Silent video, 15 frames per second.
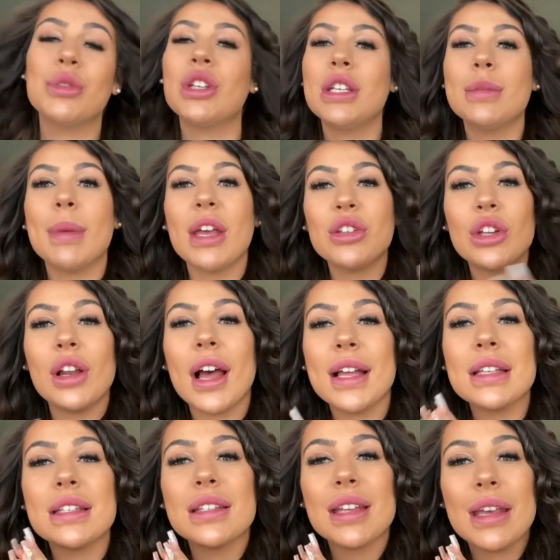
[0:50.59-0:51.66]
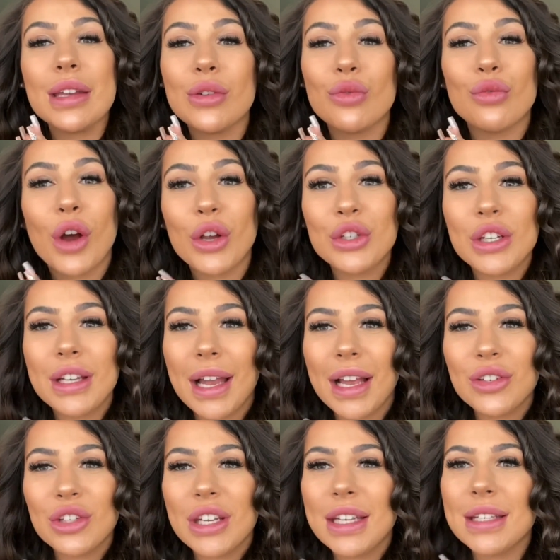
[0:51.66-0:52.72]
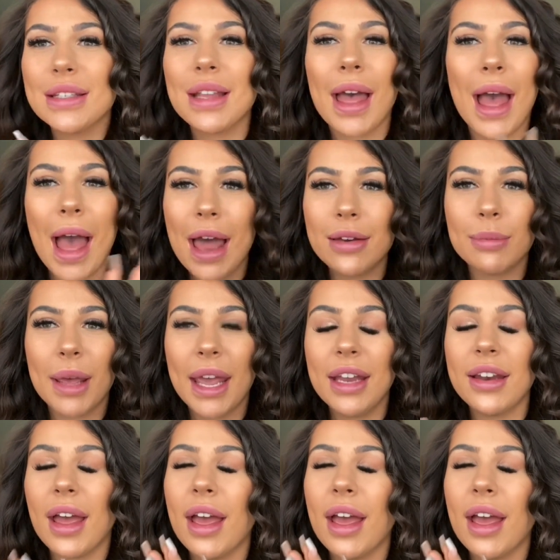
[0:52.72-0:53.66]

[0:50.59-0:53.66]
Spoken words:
She specializes in Russian lashes, handmade,